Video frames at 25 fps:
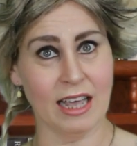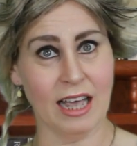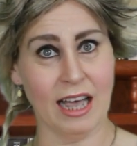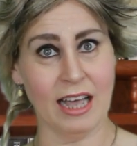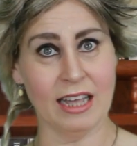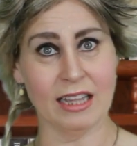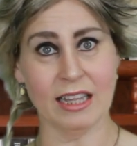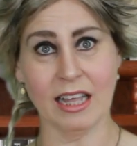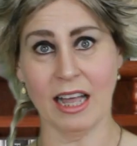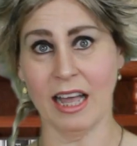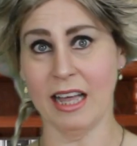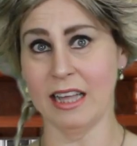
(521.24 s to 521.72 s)

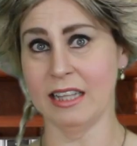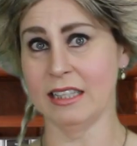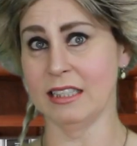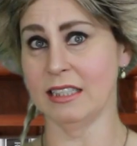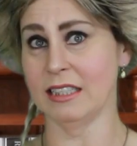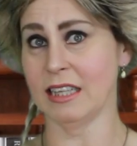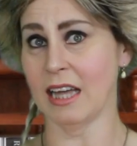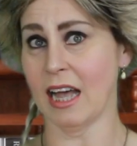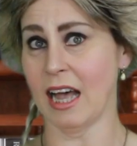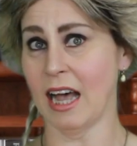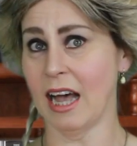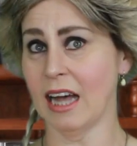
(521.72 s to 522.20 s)

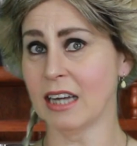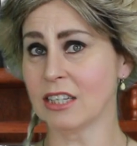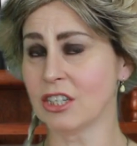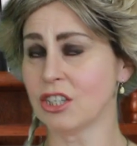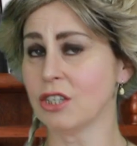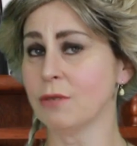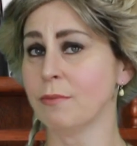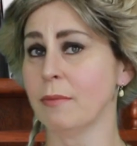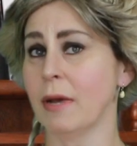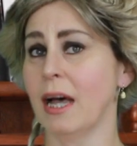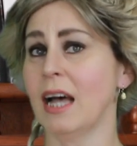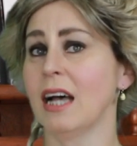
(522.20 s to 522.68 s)
And
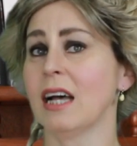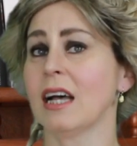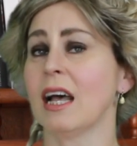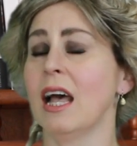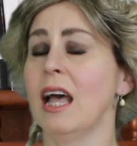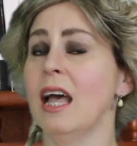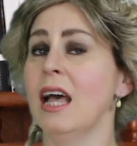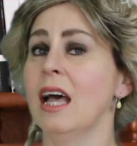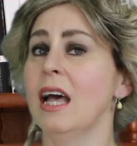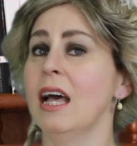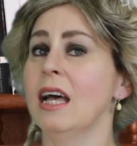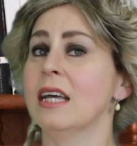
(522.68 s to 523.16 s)
Aschenbach
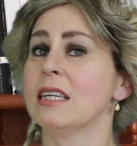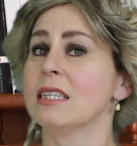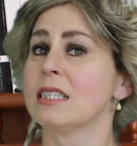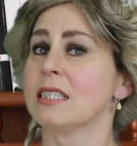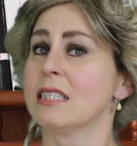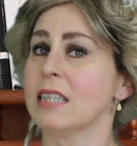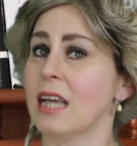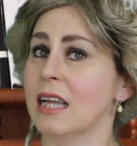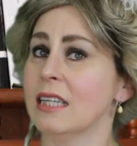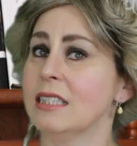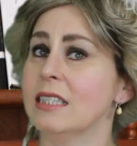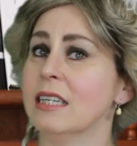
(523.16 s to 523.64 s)

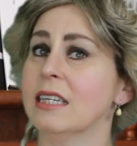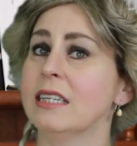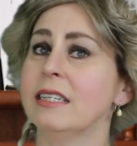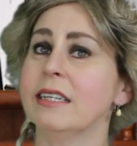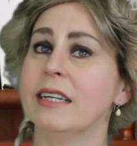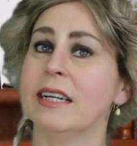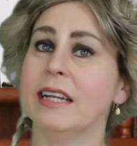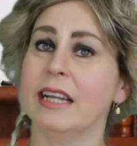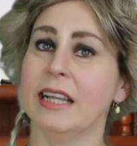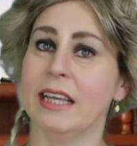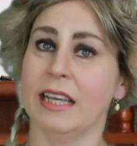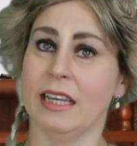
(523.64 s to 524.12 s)

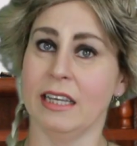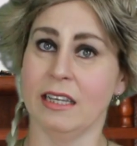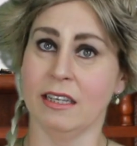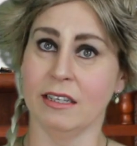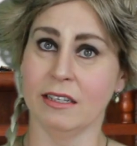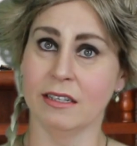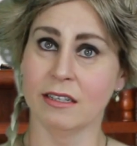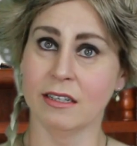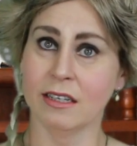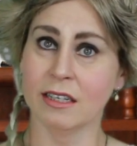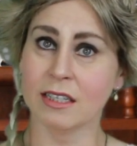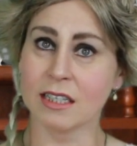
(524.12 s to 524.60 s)
suddenly
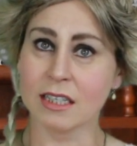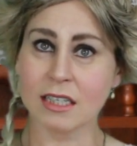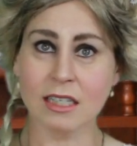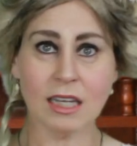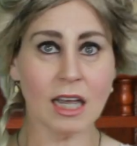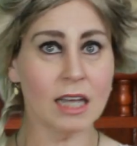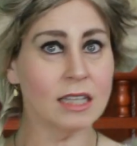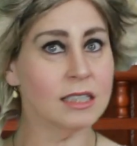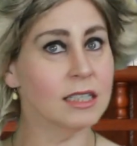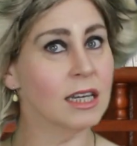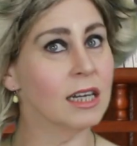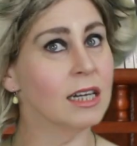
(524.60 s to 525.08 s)

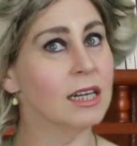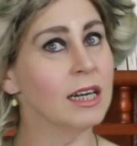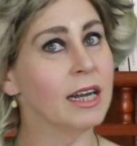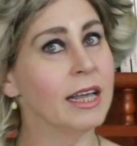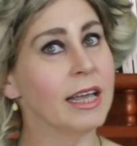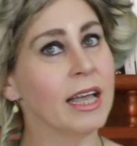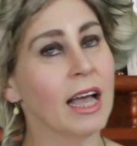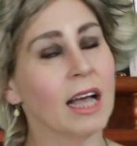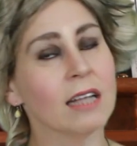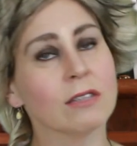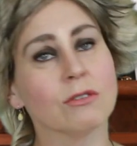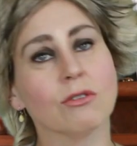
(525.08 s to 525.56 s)

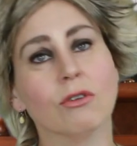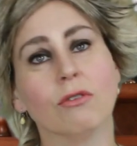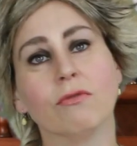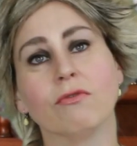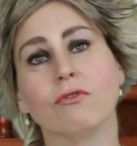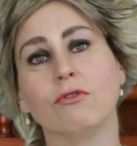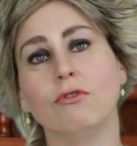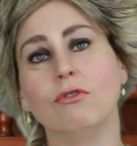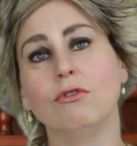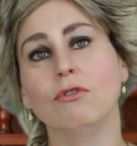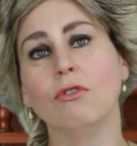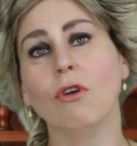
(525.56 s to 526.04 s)
out
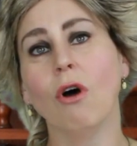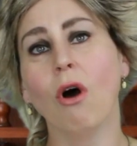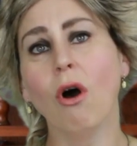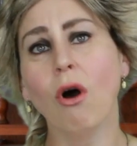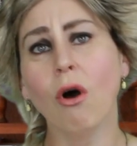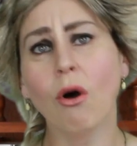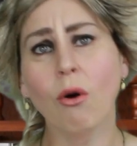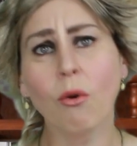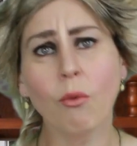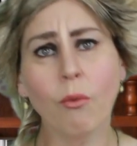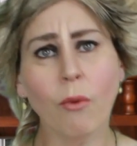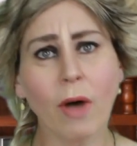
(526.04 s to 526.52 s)
of
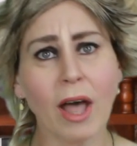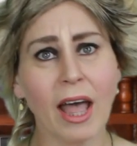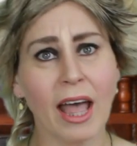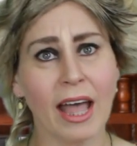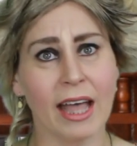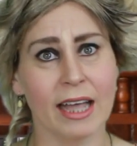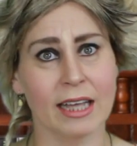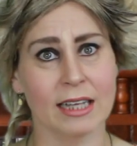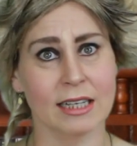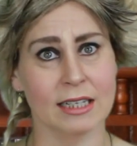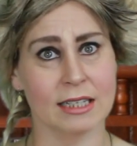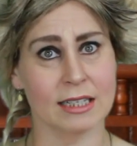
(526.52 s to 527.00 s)

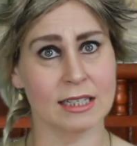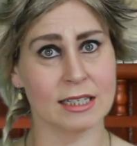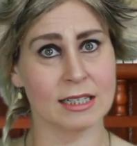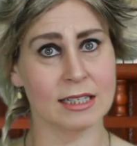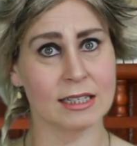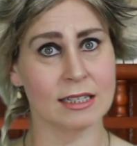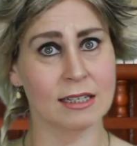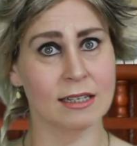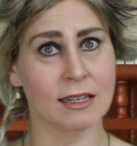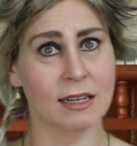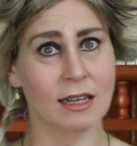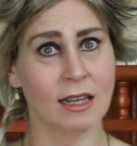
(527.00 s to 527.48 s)
nowhere
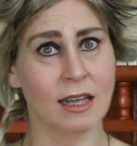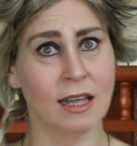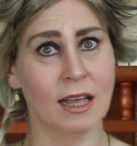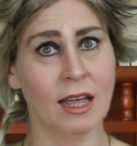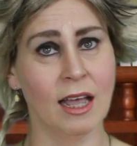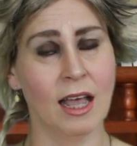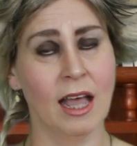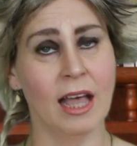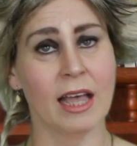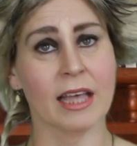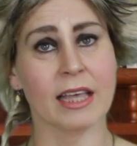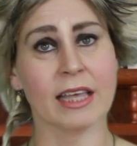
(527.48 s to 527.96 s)

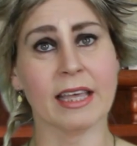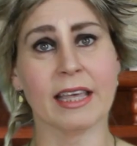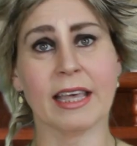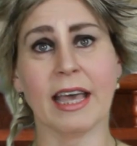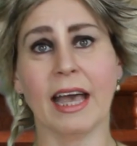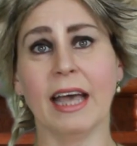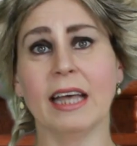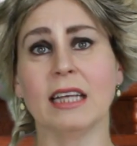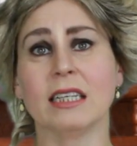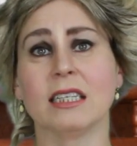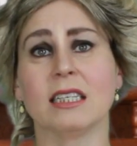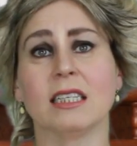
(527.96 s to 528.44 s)

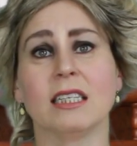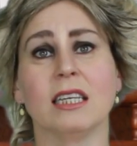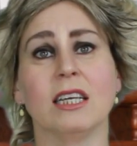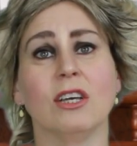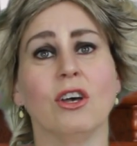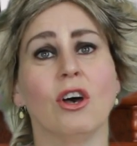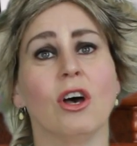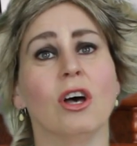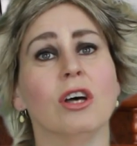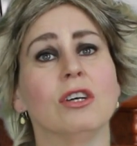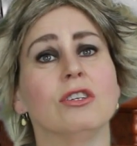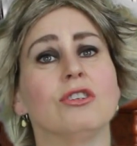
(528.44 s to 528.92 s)
gets
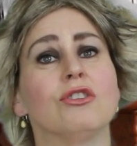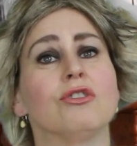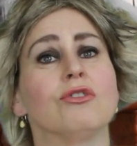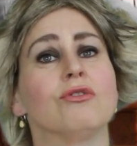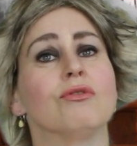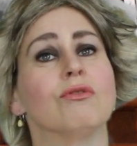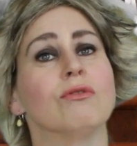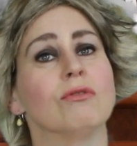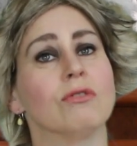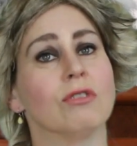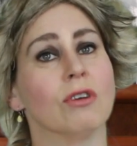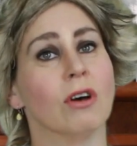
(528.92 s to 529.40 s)
the urge
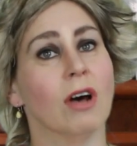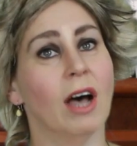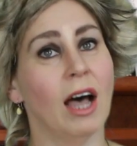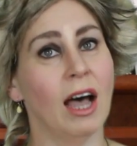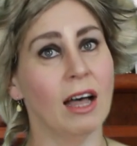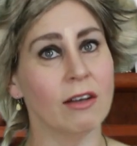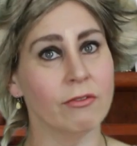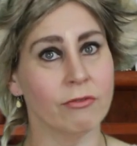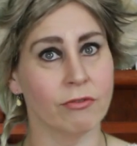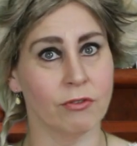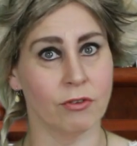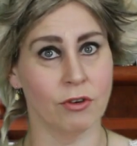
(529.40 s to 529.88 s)
to
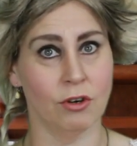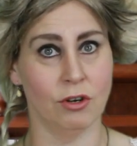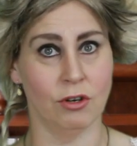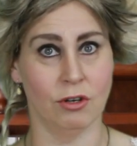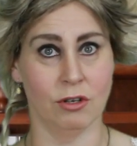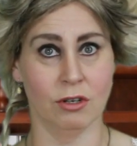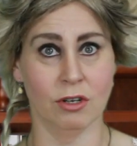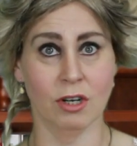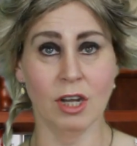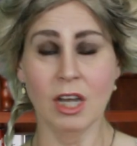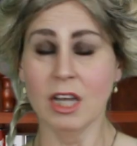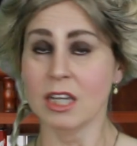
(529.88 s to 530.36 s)

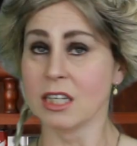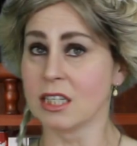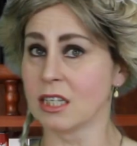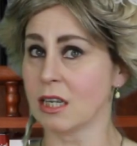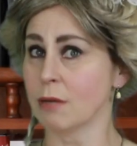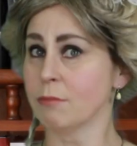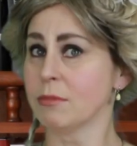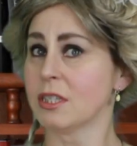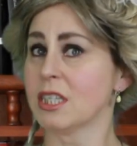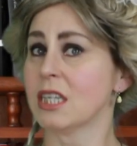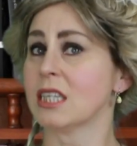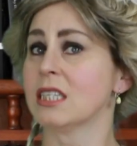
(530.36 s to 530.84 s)
travel,
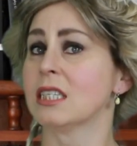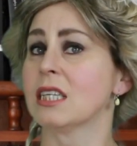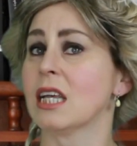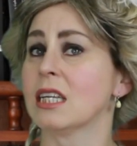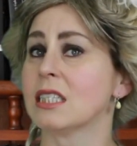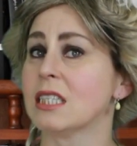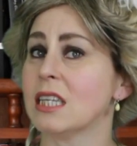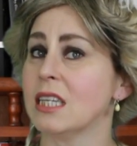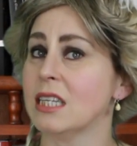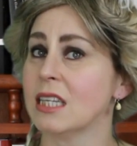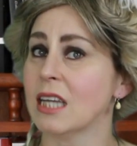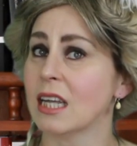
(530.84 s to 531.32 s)
something
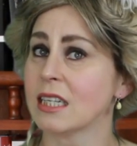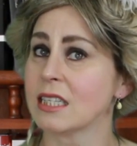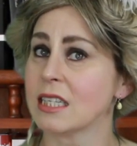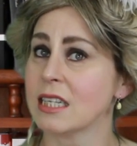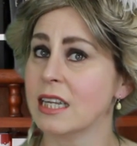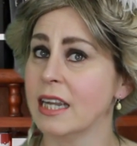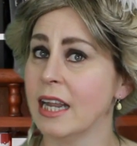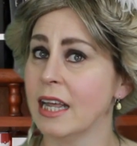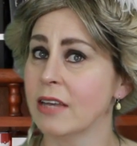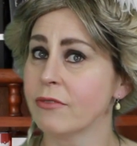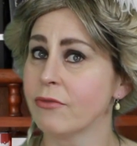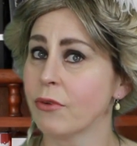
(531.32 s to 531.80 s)
that he has
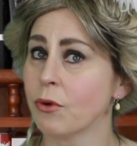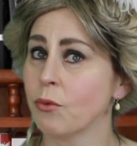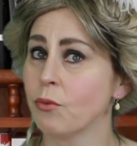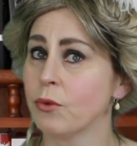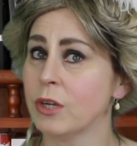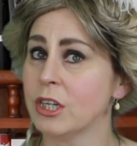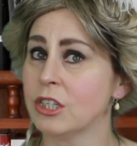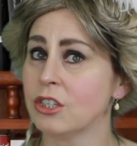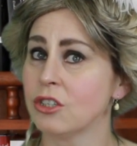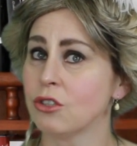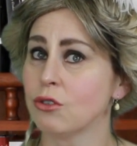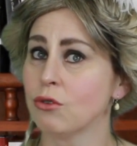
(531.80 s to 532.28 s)
never
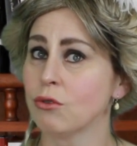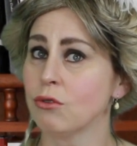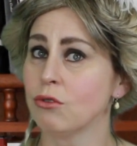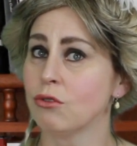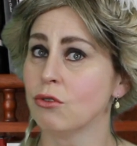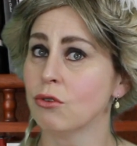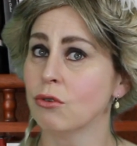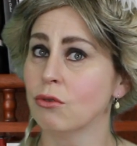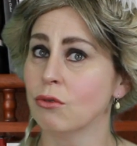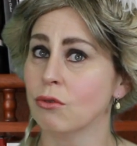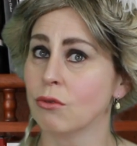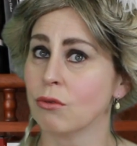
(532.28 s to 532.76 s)
wished to
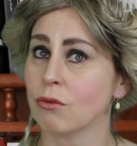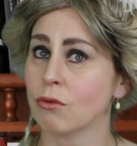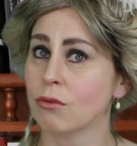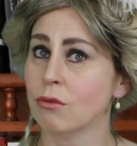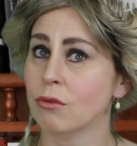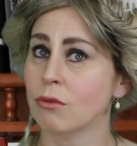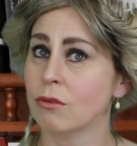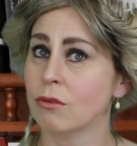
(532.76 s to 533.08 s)
do.